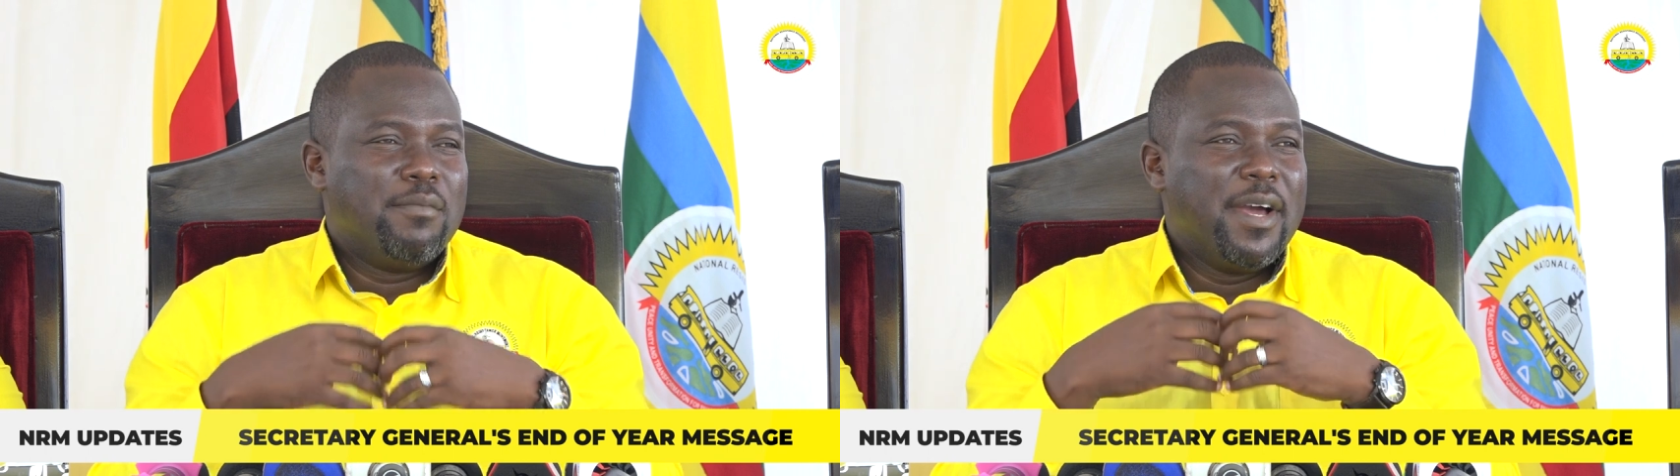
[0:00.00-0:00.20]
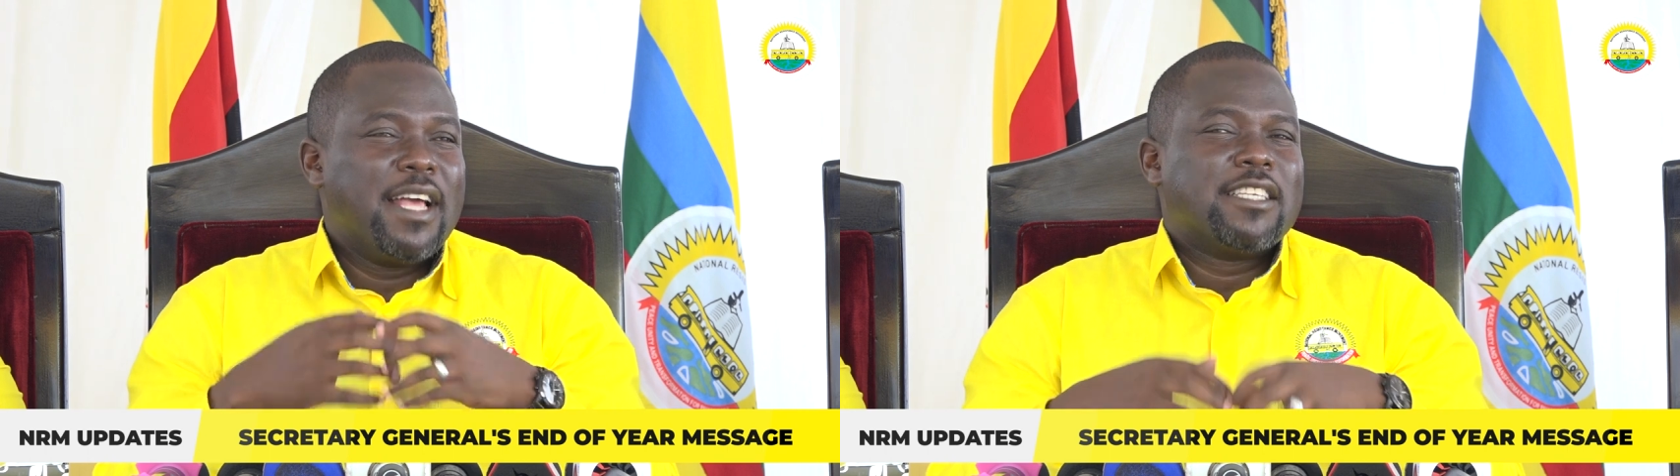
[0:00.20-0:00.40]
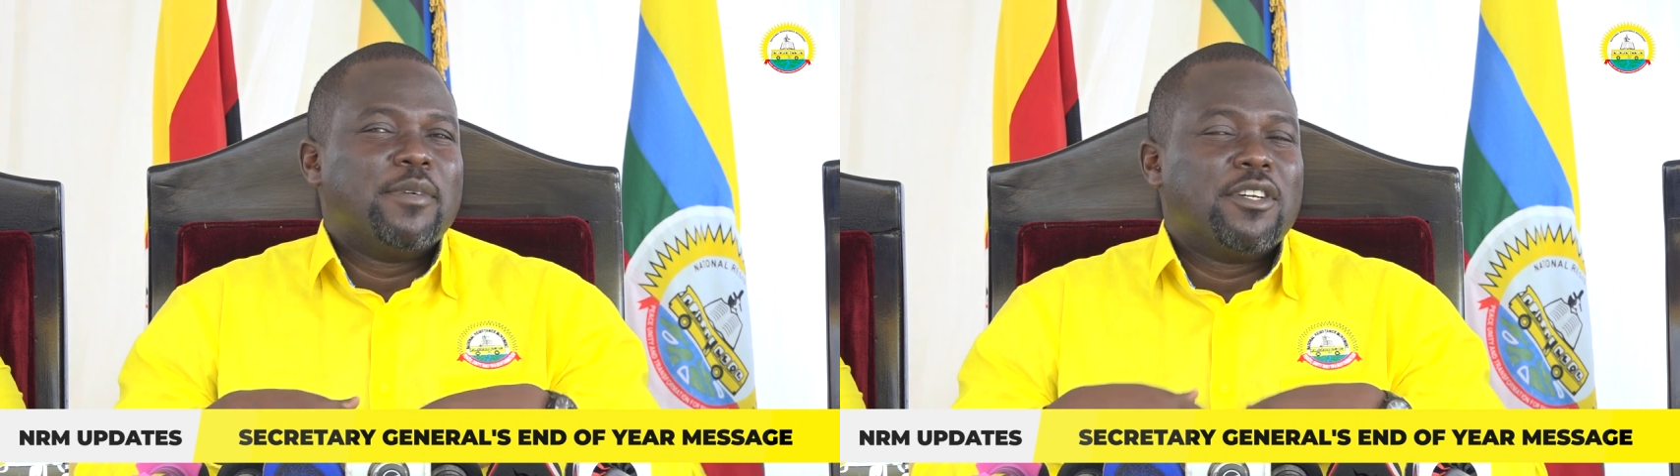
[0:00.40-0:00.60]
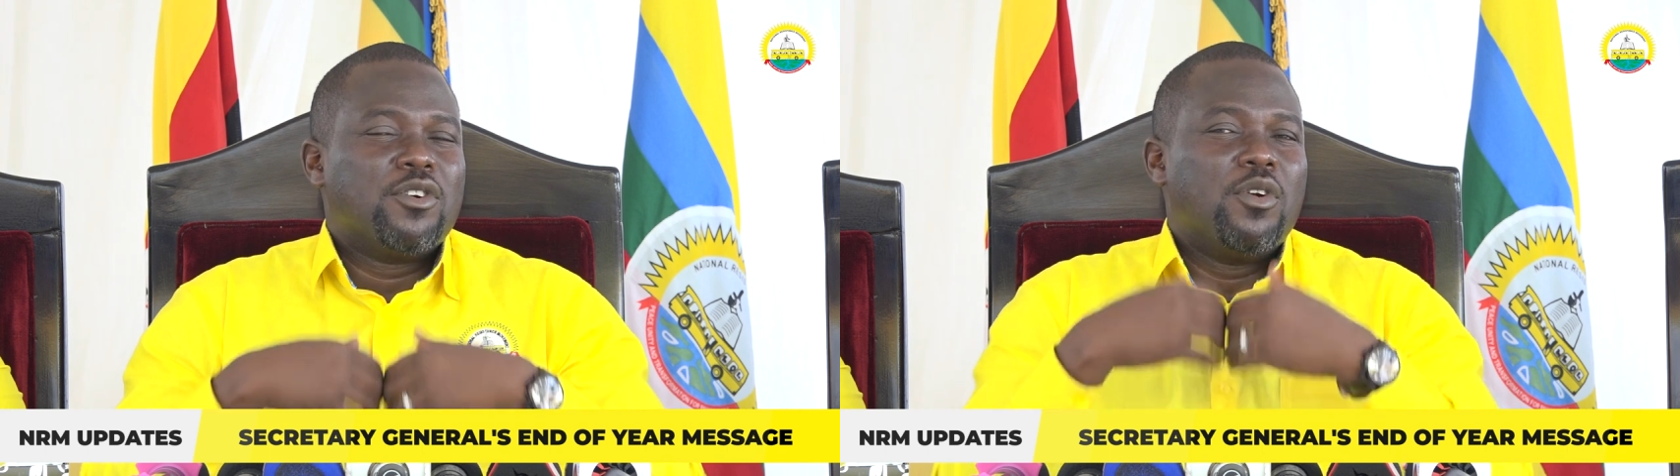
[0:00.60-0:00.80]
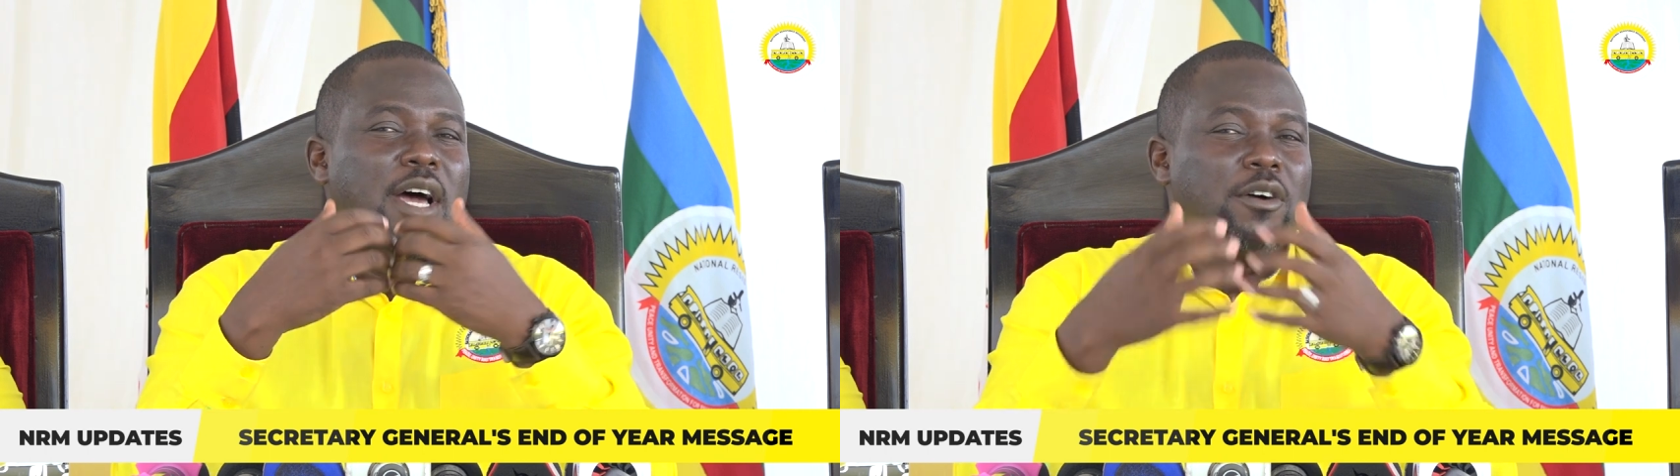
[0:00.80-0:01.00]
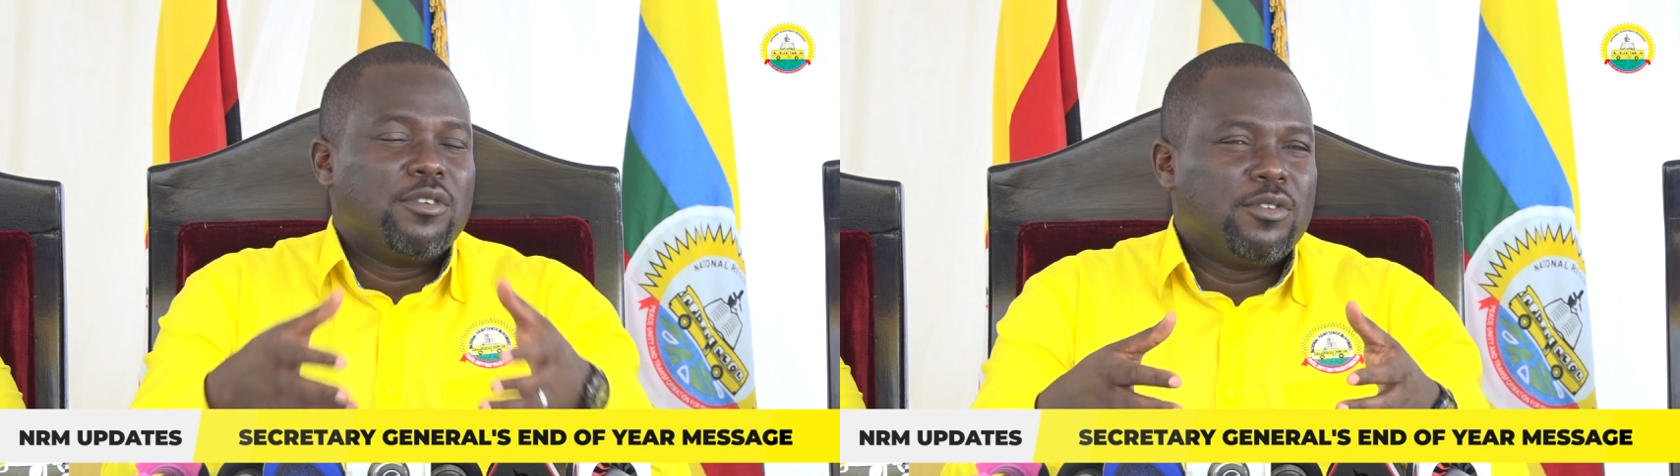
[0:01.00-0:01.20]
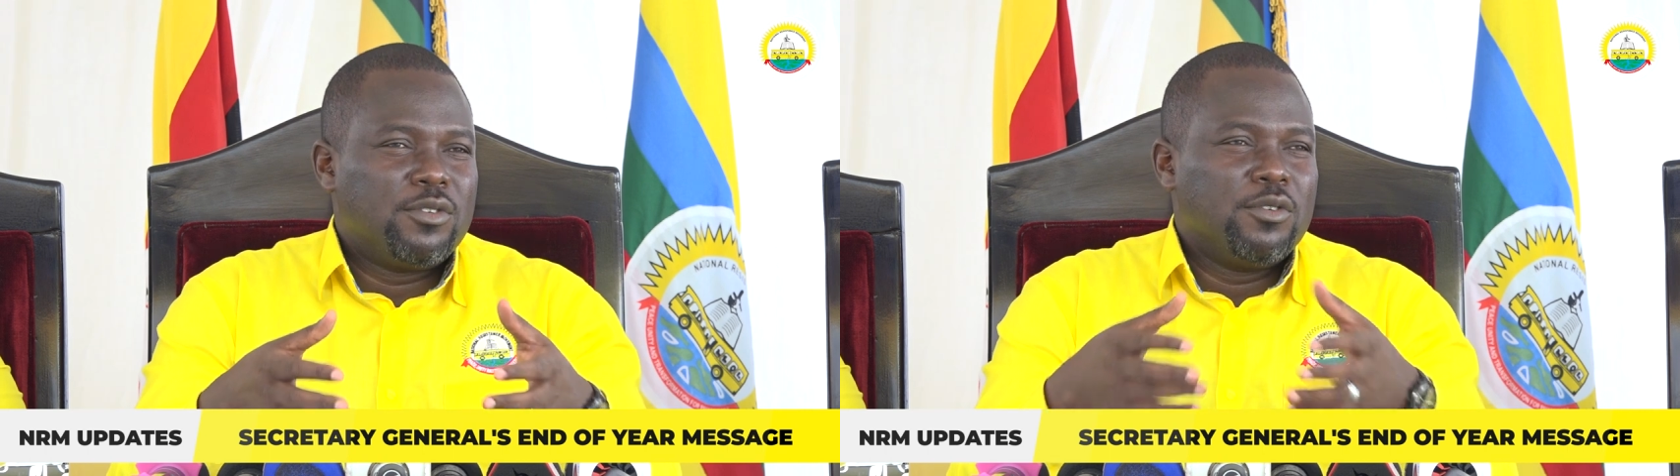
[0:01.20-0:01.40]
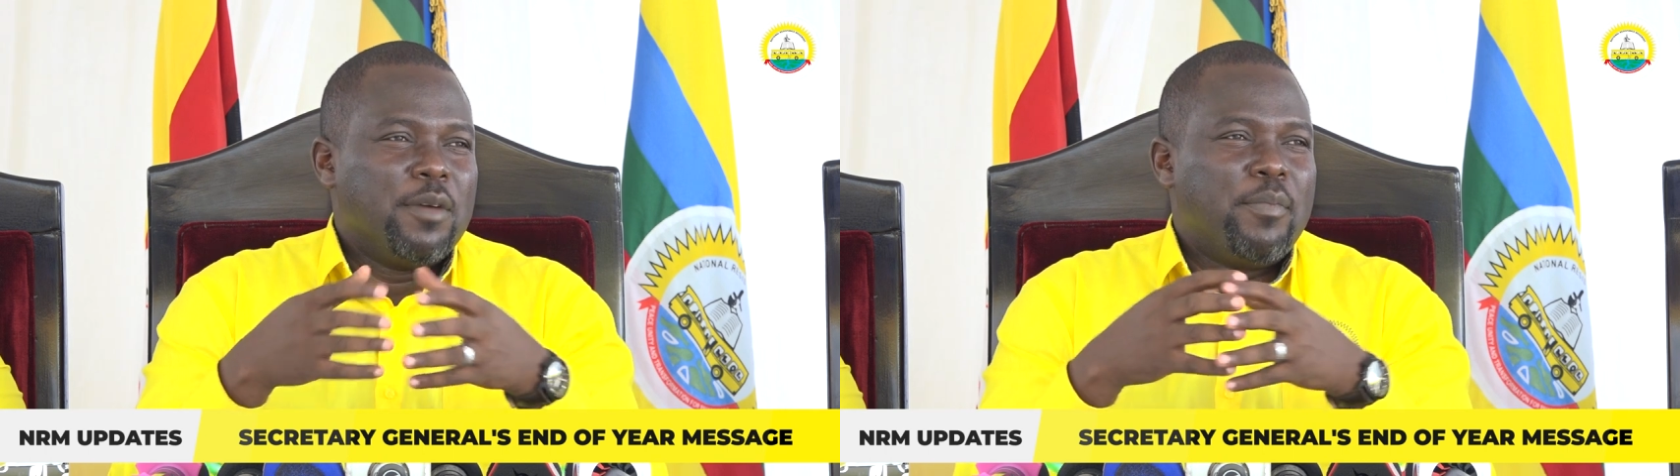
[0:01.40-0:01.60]
Money has been rolled out
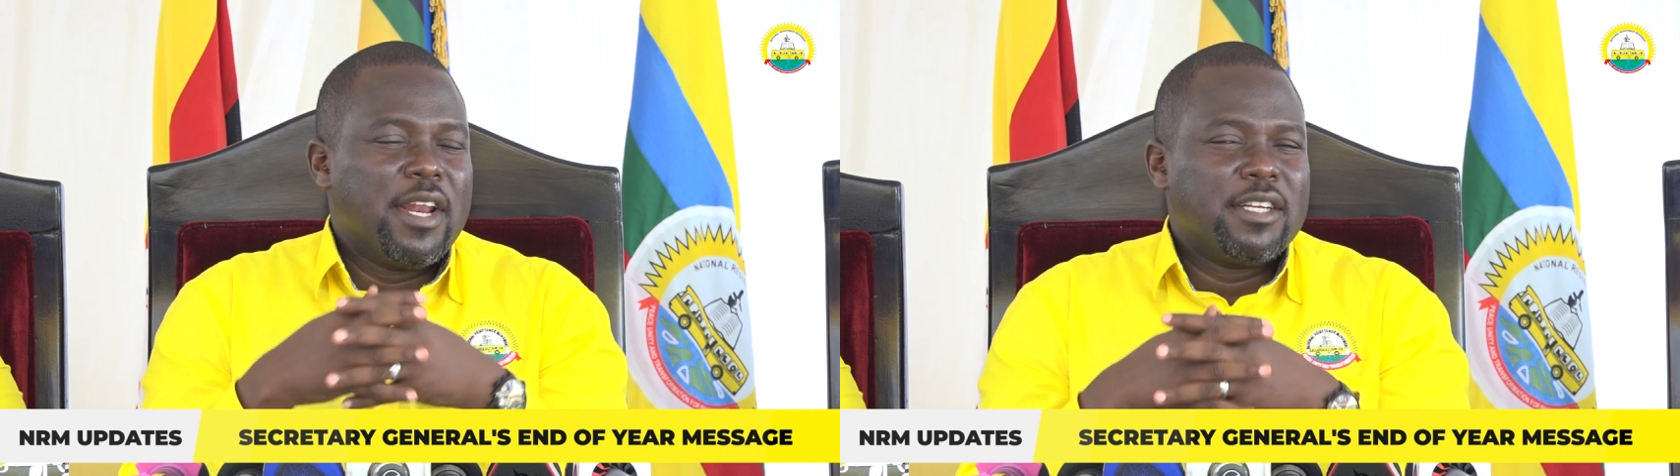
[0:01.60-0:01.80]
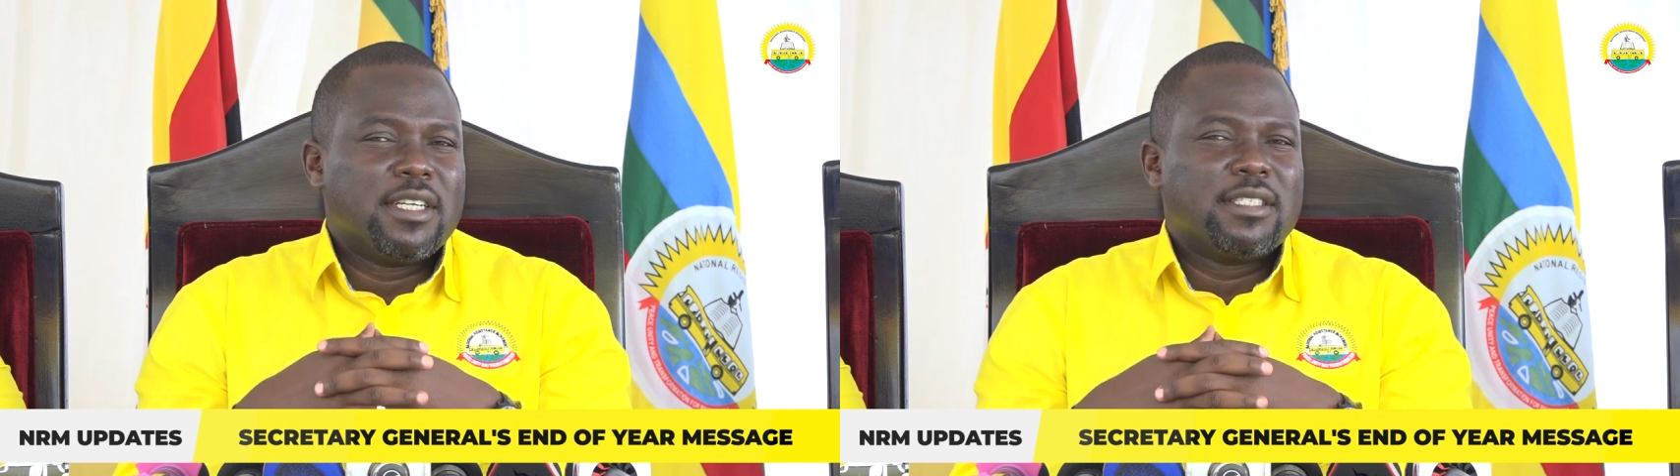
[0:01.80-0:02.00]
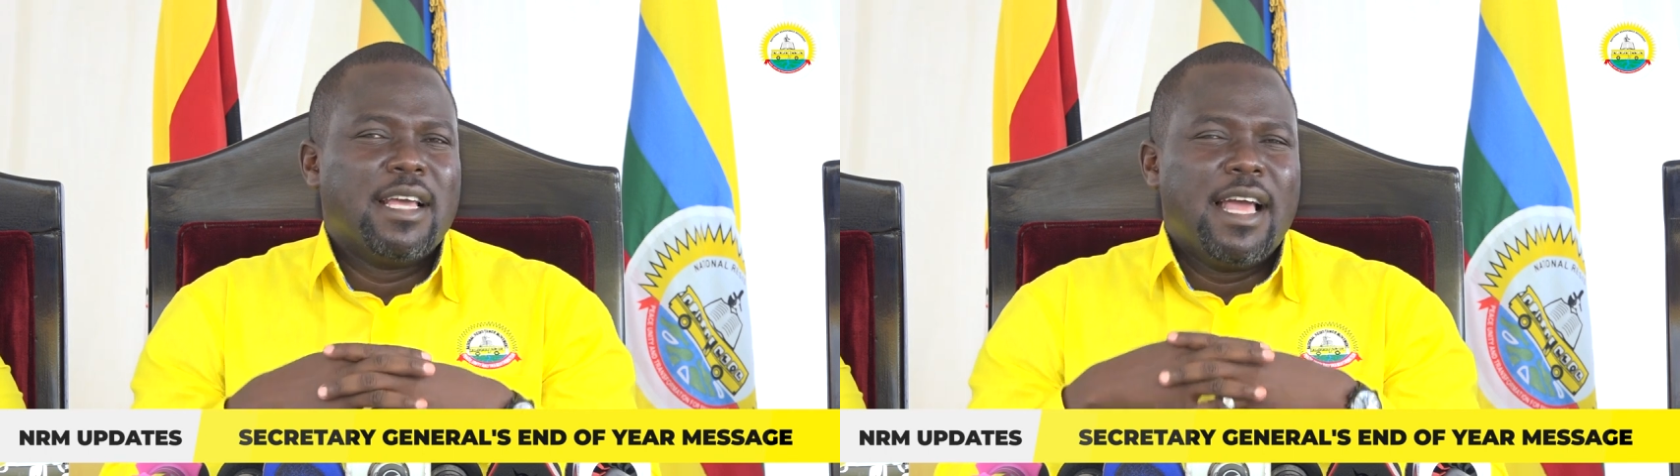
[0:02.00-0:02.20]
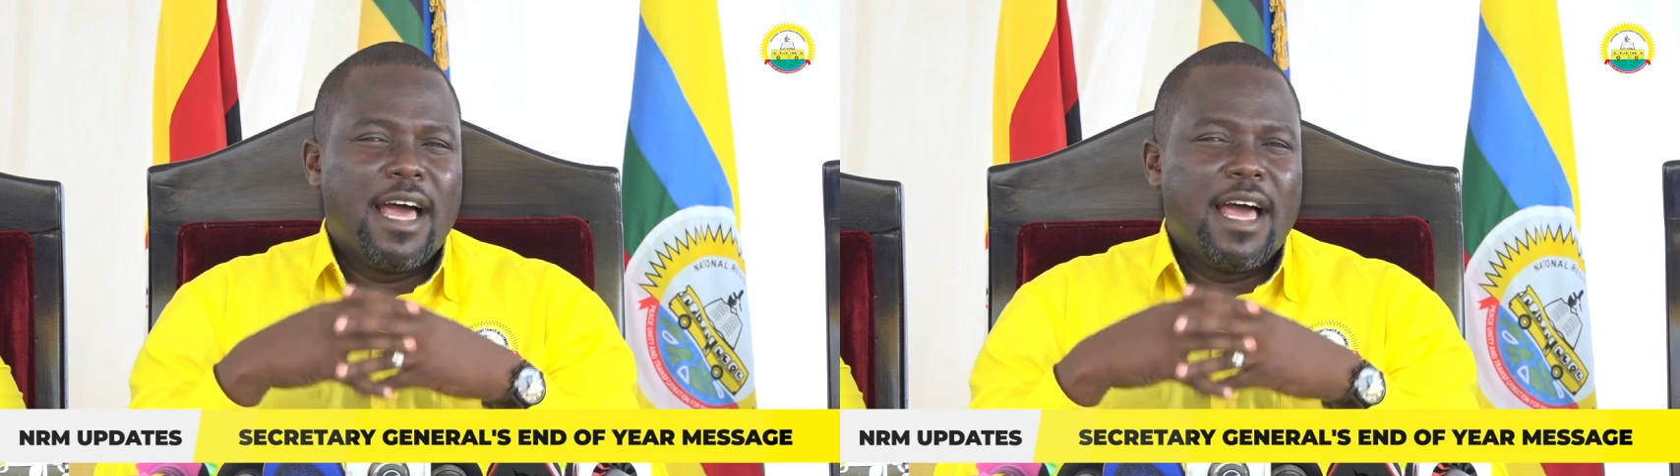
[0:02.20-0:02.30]
to the parishes,